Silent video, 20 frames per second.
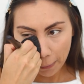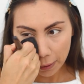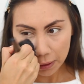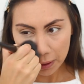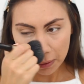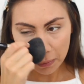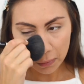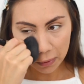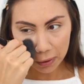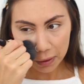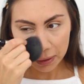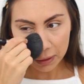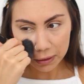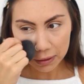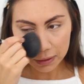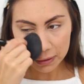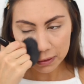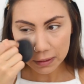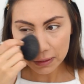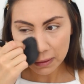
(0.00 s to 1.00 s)
really work
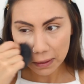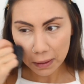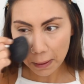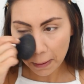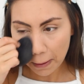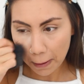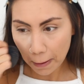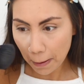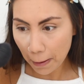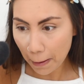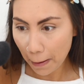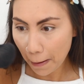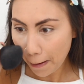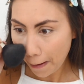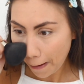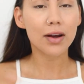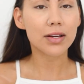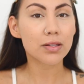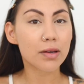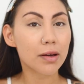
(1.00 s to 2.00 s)
at this here.
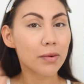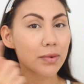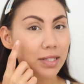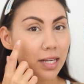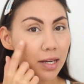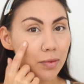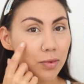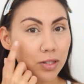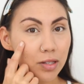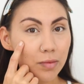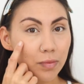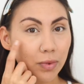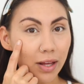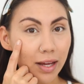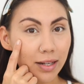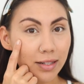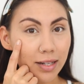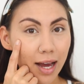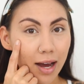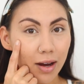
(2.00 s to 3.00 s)
Alright, so I was able to
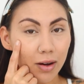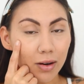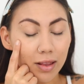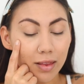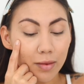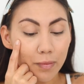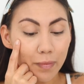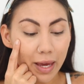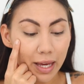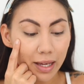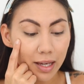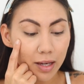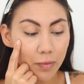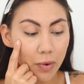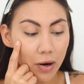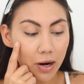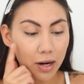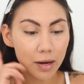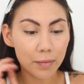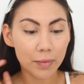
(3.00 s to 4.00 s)
blend out the baking
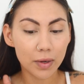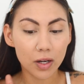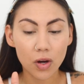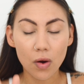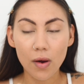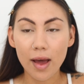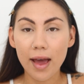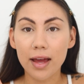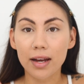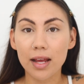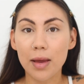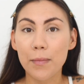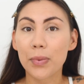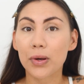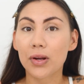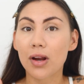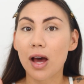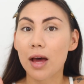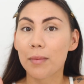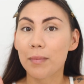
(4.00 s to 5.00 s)
part. I'm gonna go ahead and
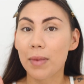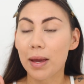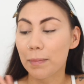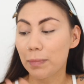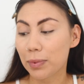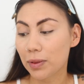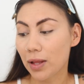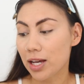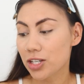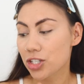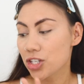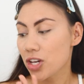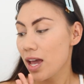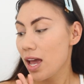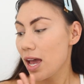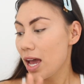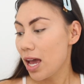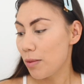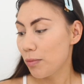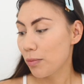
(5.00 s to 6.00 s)
put on my blush
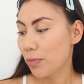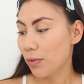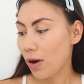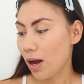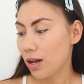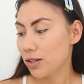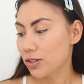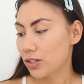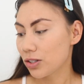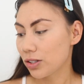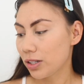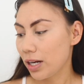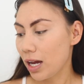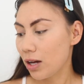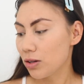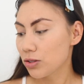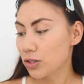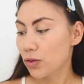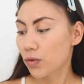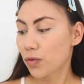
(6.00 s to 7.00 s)
and bronzer
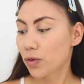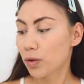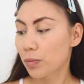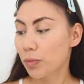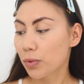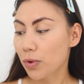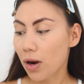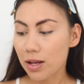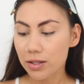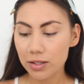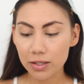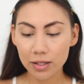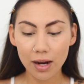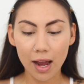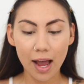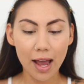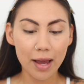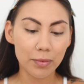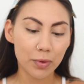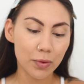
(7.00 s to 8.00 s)
now. So for
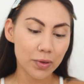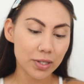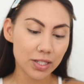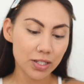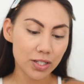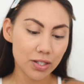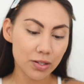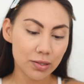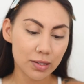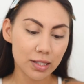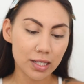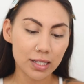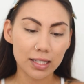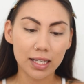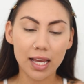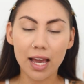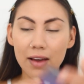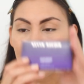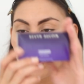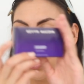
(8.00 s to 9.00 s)
bronzer, I'm going to use this
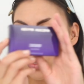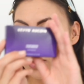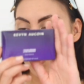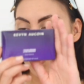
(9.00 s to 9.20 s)
Kevyn